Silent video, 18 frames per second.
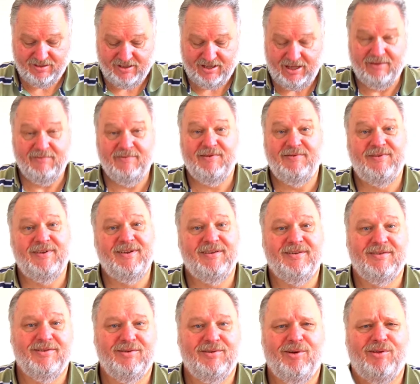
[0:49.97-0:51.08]

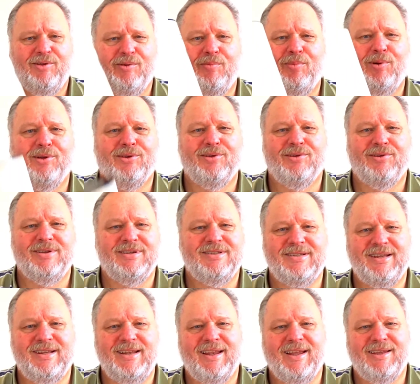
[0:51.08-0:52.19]
Everything on the bottle
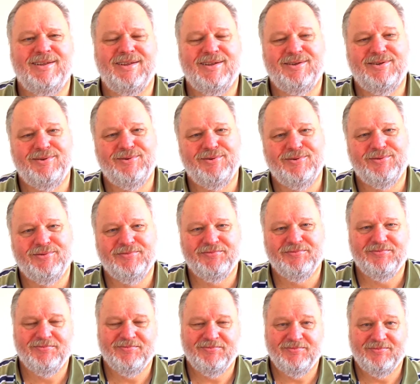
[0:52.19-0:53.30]
is related to
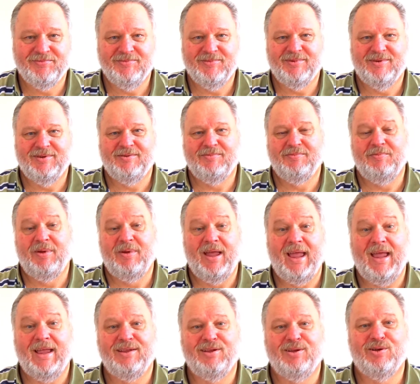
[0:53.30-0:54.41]

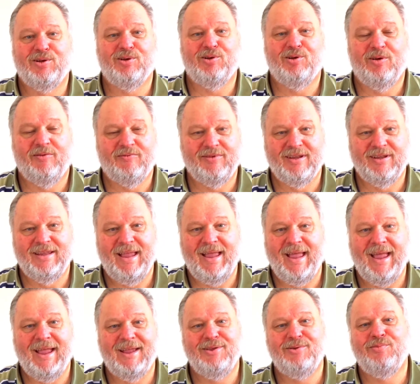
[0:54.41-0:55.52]
handcrafted,
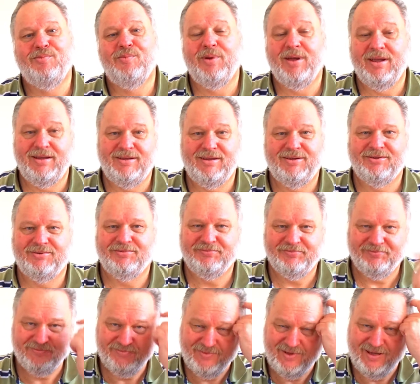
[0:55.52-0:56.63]
handmade.
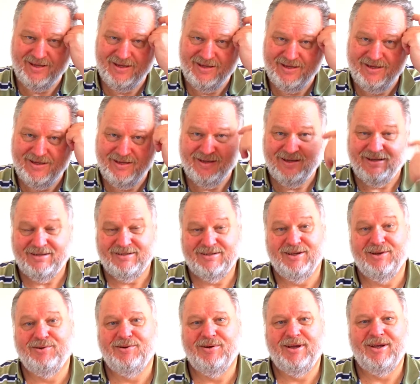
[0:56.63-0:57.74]

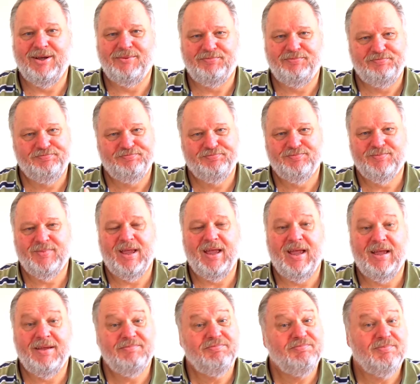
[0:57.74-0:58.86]
So
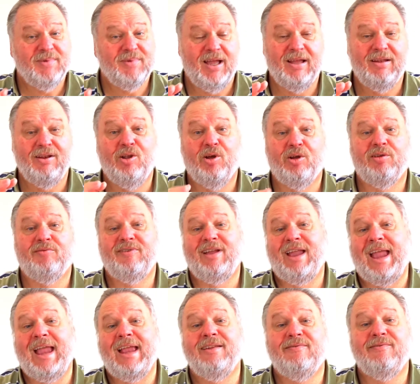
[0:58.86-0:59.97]
a lot of
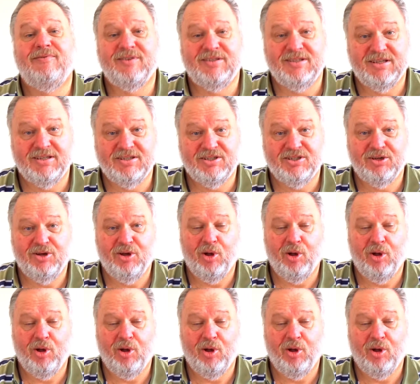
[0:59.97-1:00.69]
emphasis